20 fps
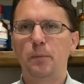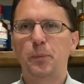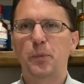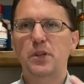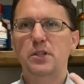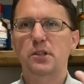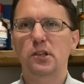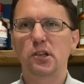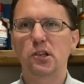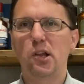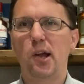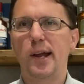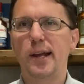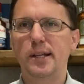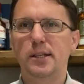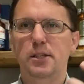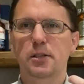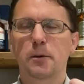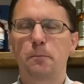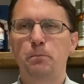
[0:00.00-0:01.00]
This
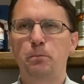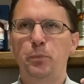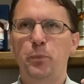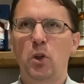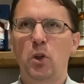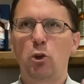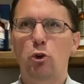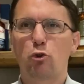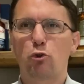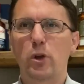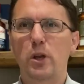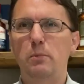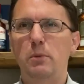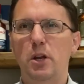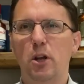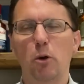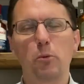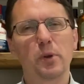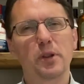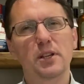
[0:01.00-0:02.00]
light,
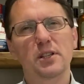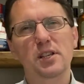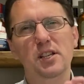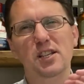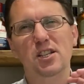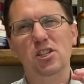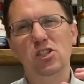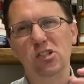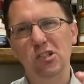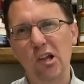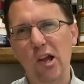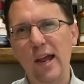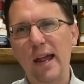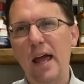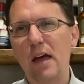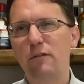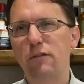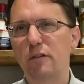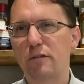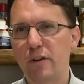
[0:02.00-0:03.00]
creamy note, but there's a slight
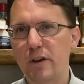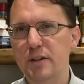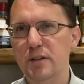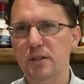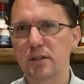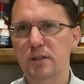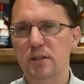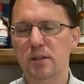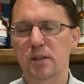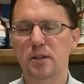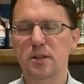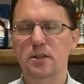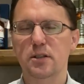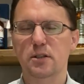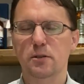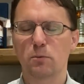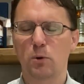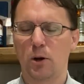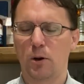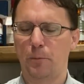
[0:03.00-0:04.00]
effervescence to
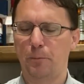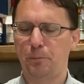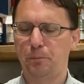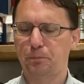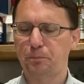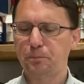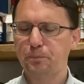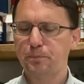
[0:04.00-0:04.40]
this as well.